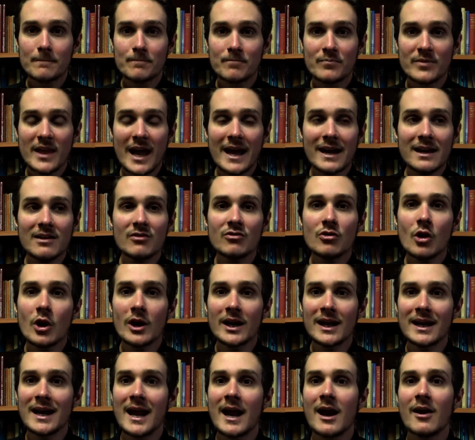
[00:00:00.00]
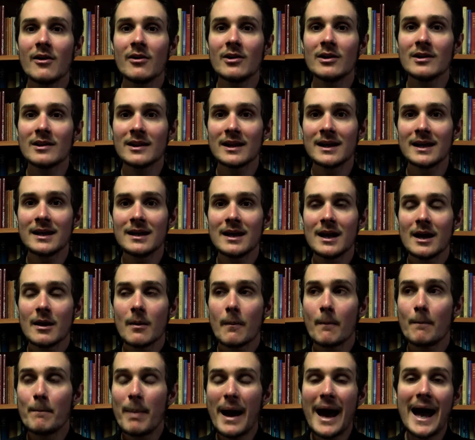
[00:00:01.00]
that is not inherently
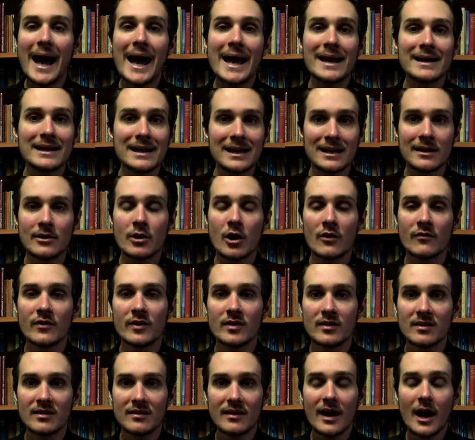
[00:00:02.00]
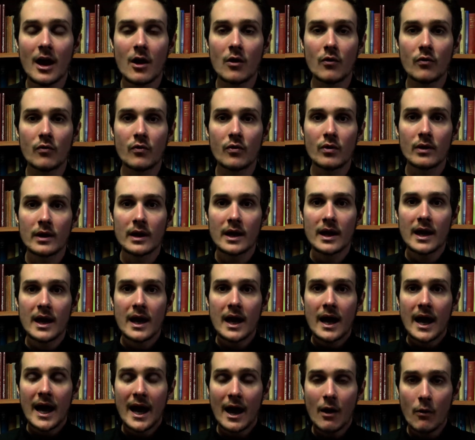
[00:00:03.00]
bad in and of itself.
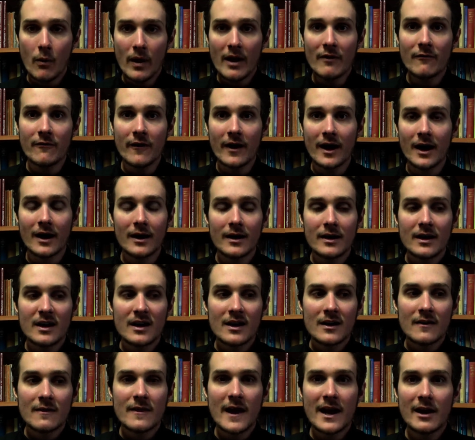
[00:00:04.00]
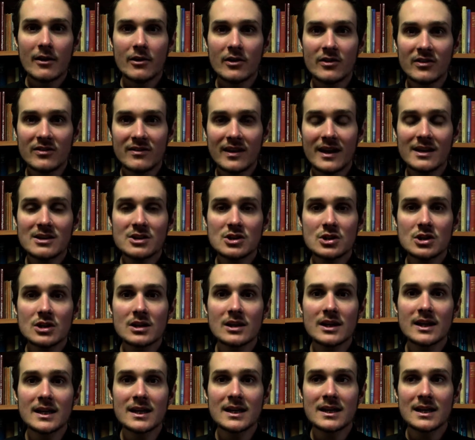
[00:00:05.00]
However, they are
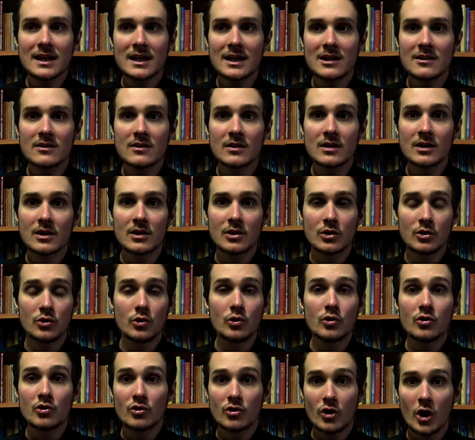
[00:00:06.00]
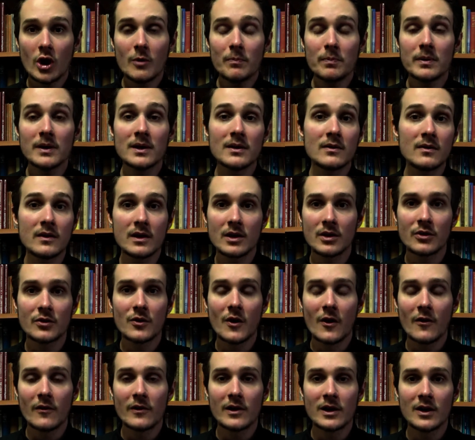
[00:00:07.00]
essentially either usurping the
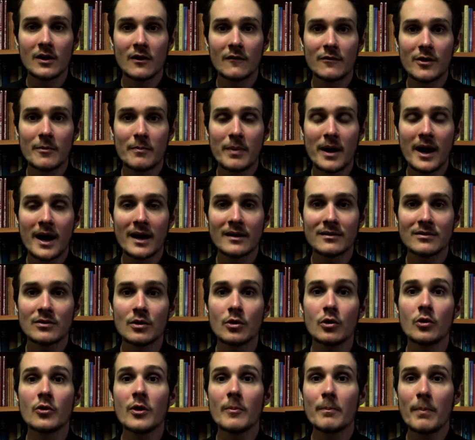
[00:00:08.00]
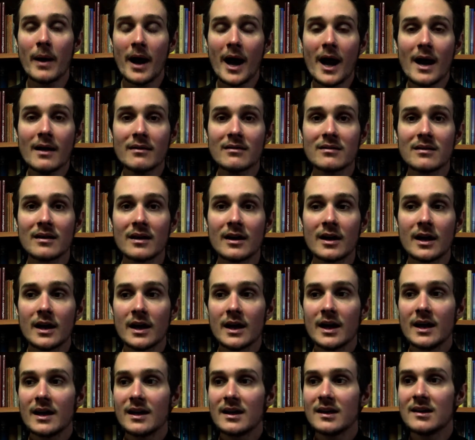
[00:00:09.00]
authority of the pastor, or the pastor
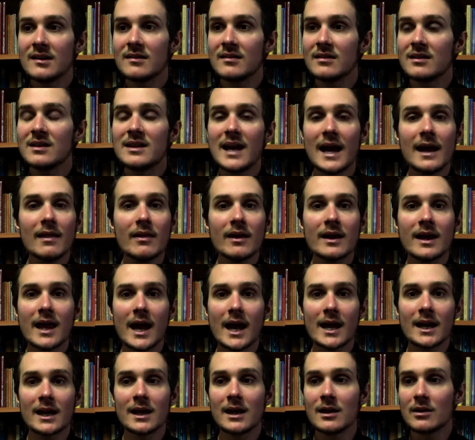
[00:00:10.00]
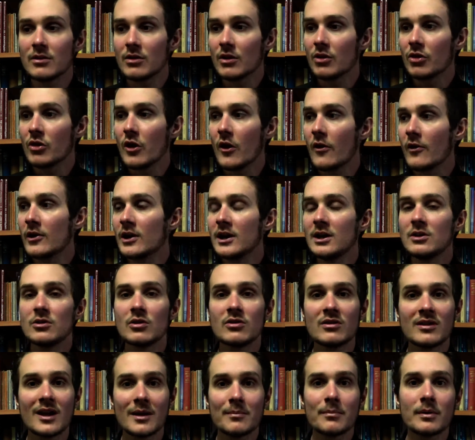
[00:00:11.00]
is delegating his authority to
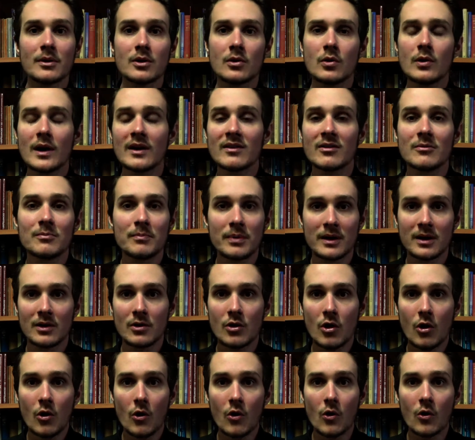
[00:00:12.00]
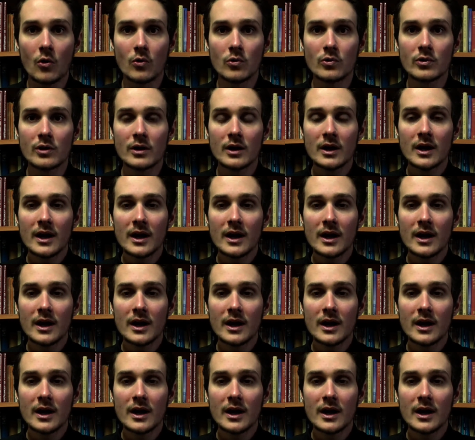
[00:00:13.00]
somebody who hasn't been called.